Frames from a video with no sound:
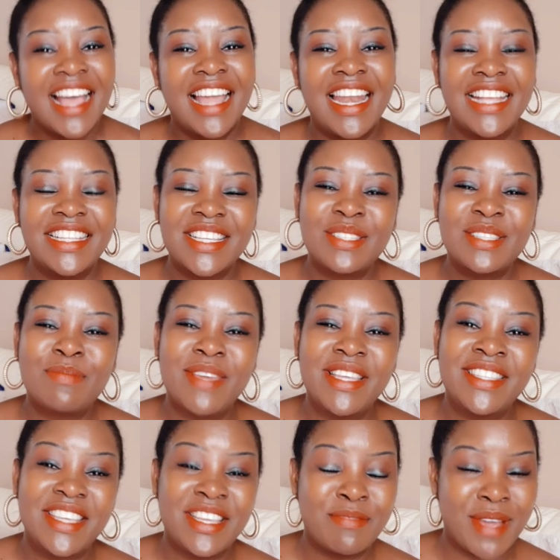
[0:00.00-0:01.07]
Let us
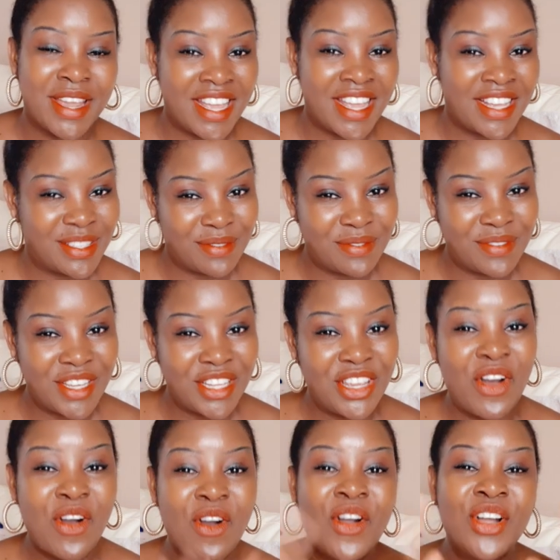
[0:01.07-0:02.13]
meet in my next
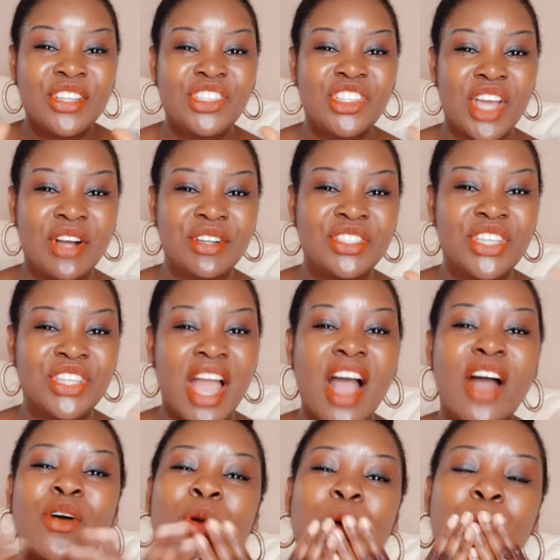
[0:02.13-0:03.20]
video. Ciao,
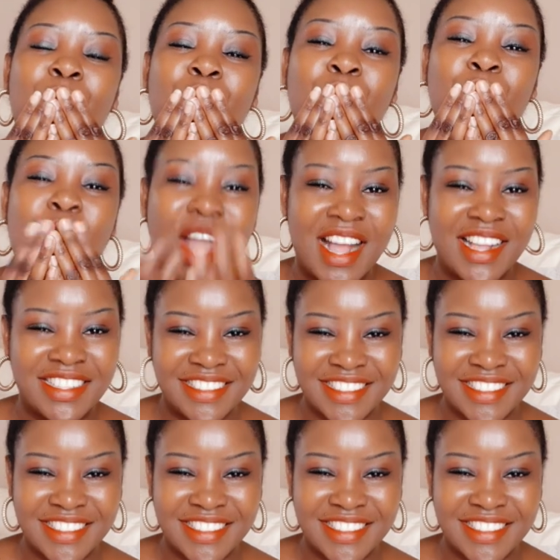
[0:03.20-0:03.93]
ciao.